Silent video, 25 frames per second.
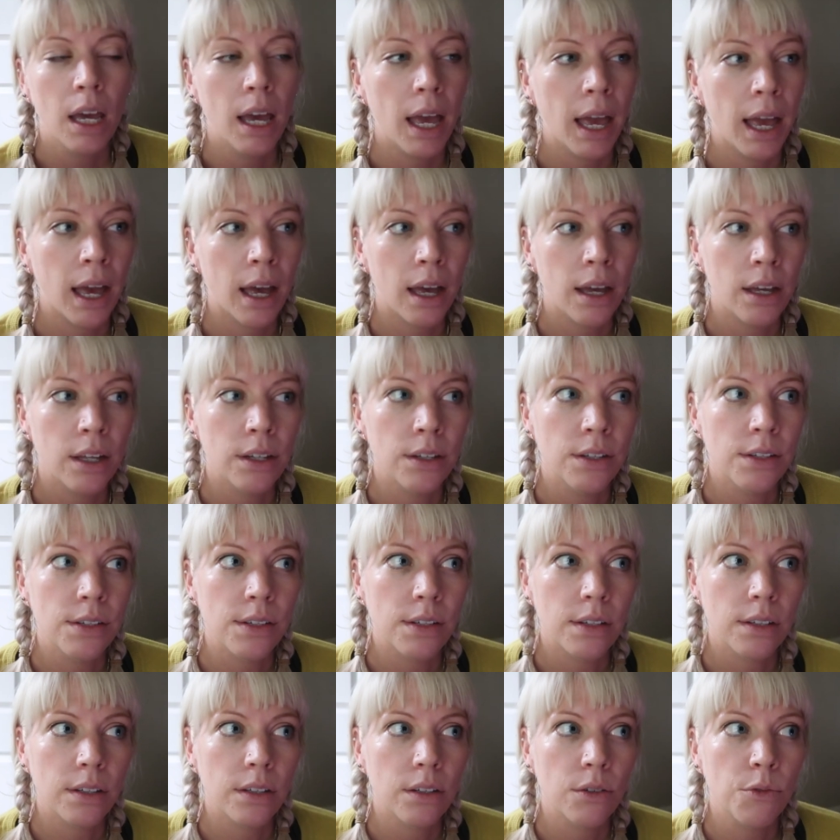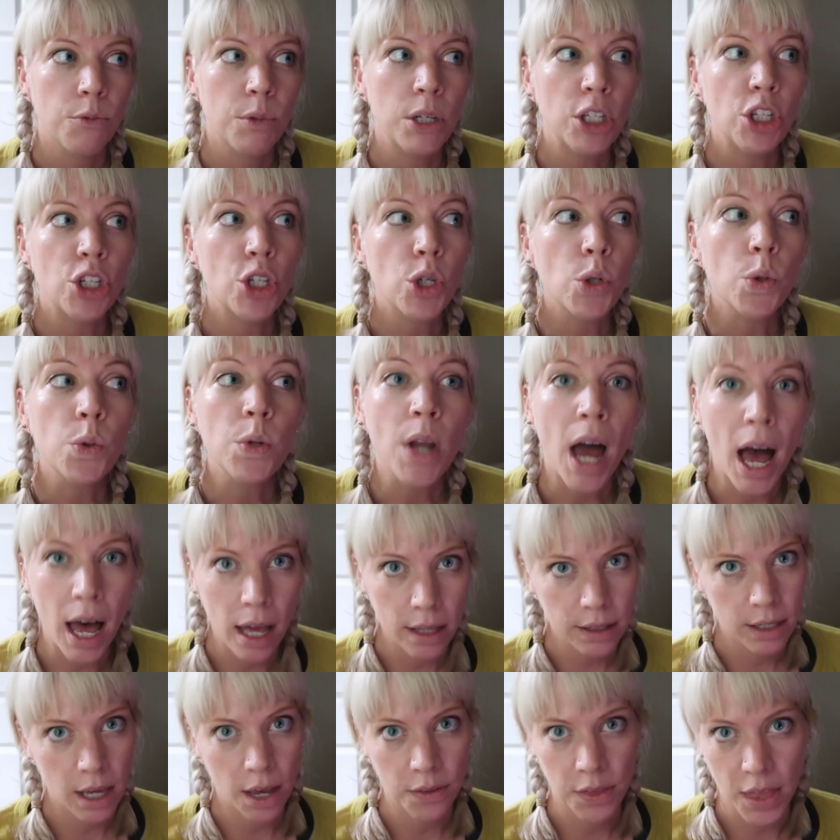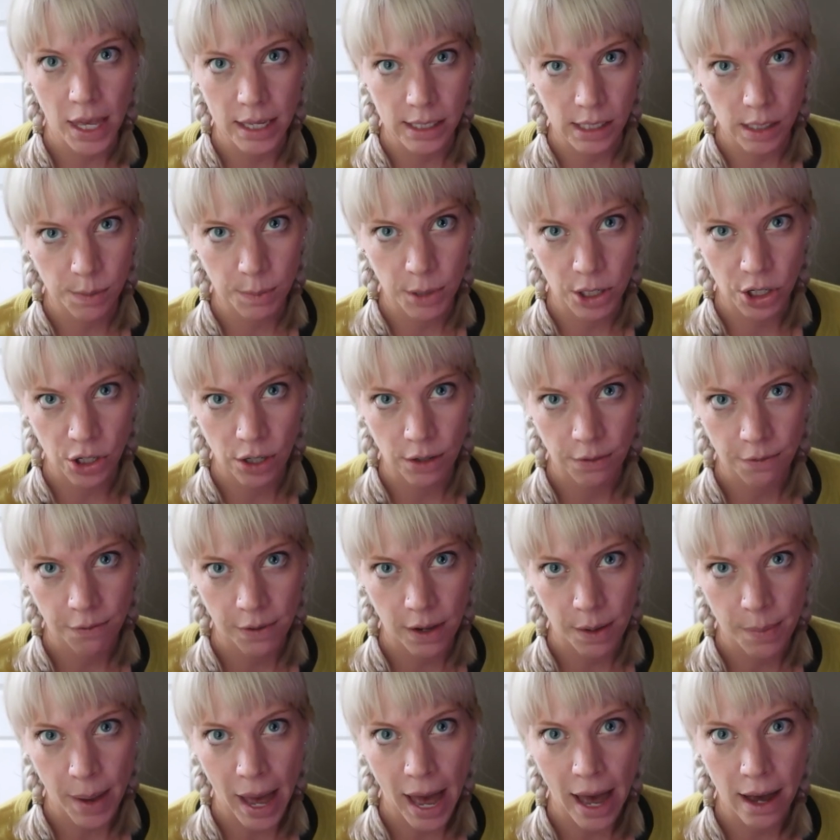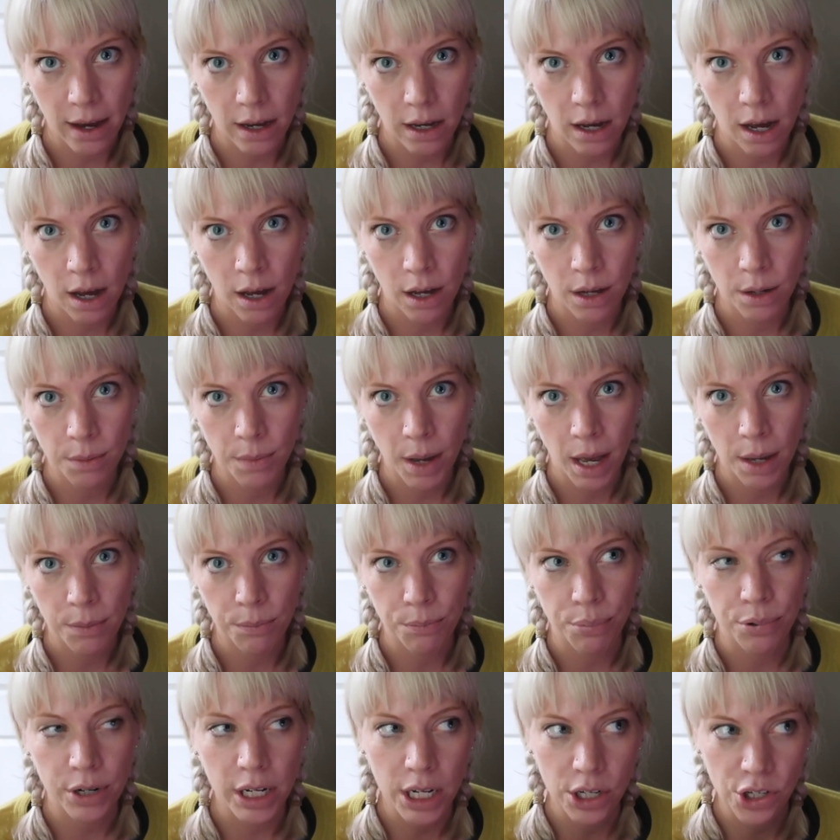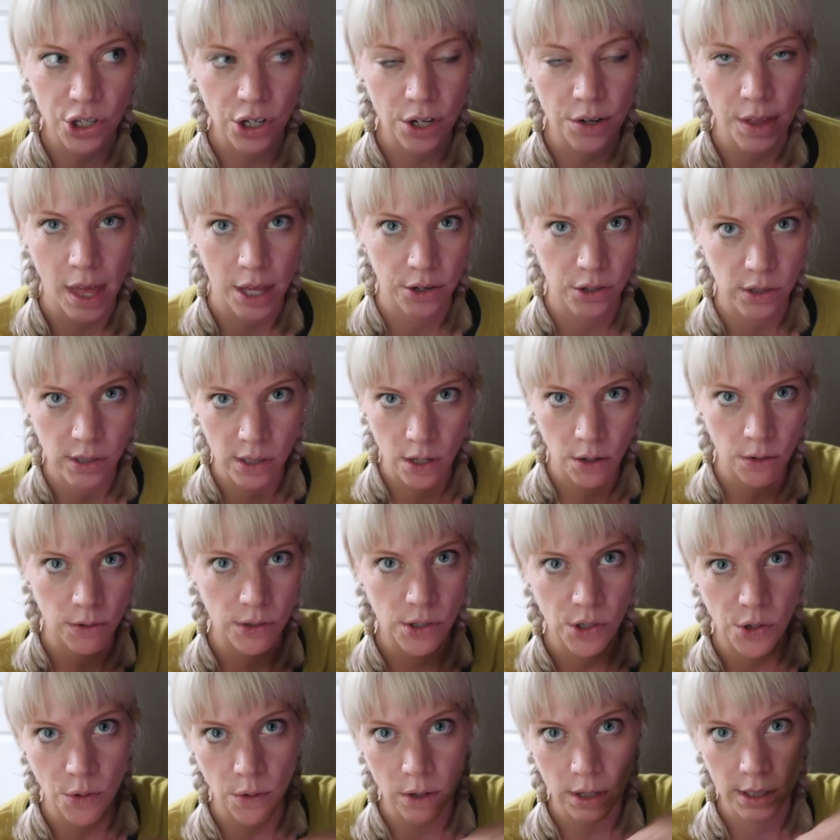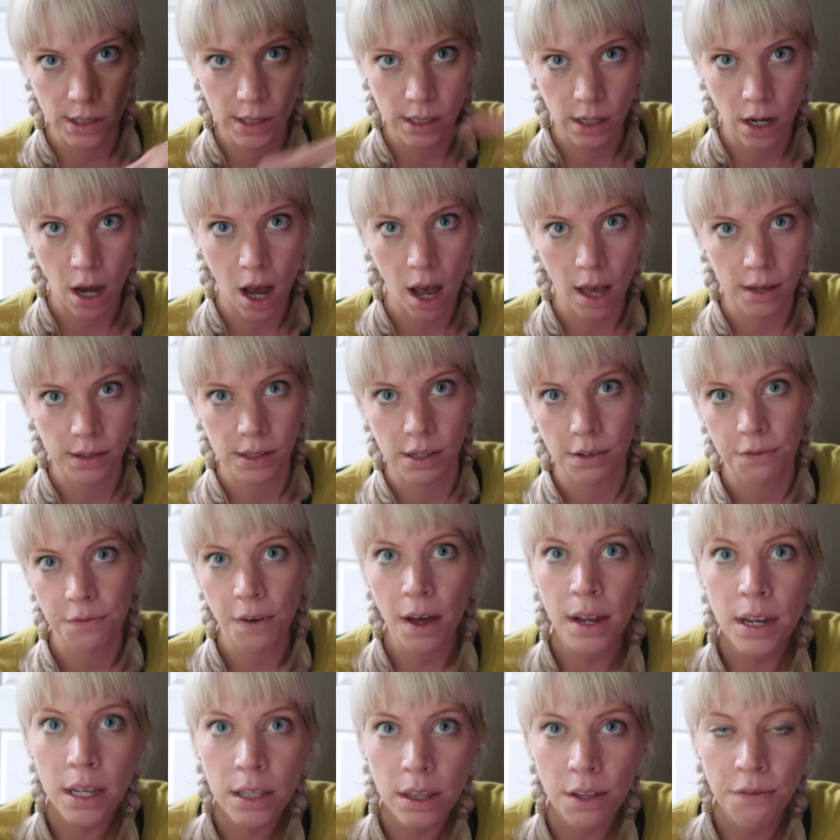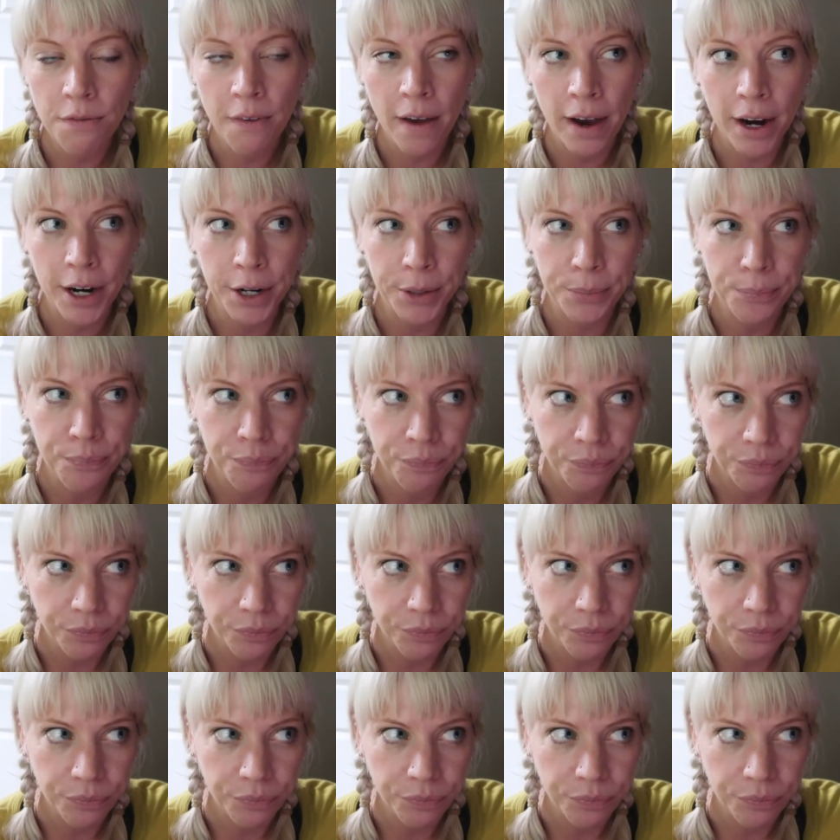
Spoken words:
And we do not get that submission fee back. I'm pretty sure that just goes towards the cost of funding the fair.